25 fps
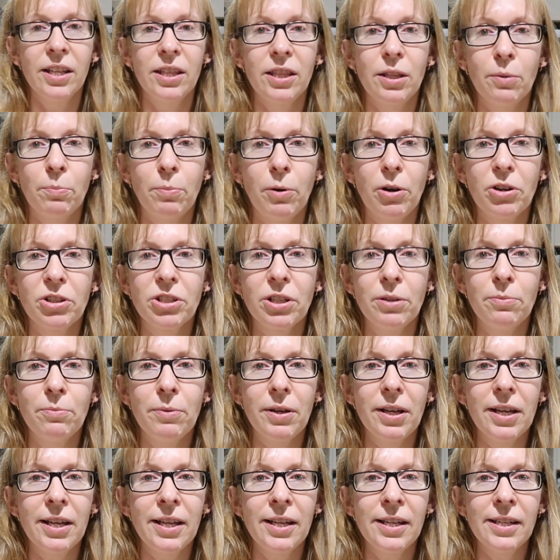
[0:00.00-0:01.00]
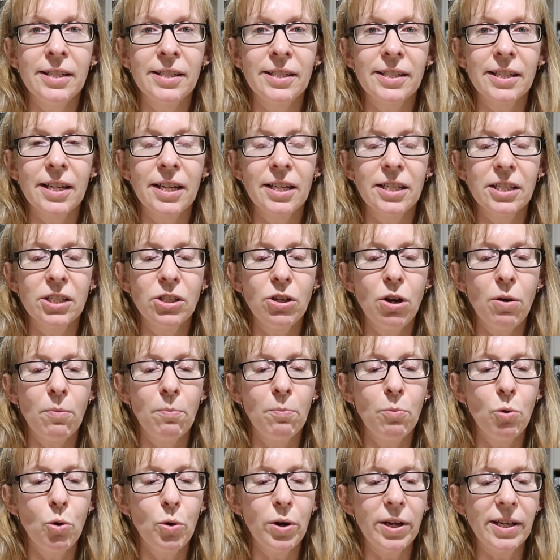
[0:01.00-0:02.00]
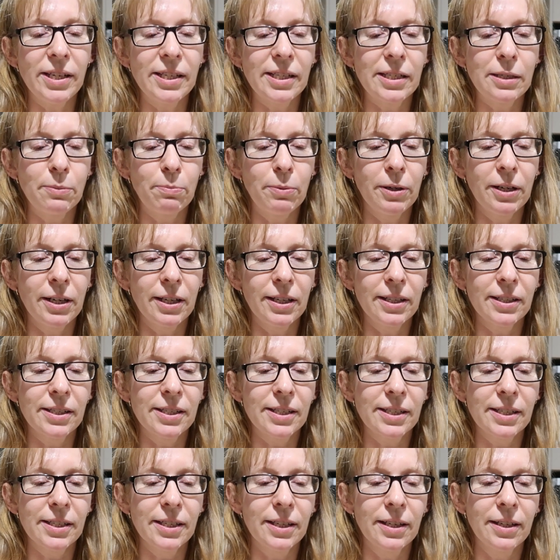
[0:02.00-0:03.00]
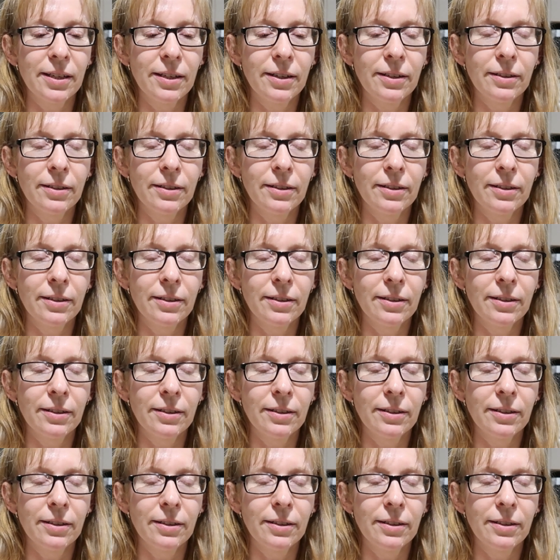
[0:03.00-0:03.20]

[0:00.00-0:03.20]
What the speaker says: The bottom is, it's not moist, but it's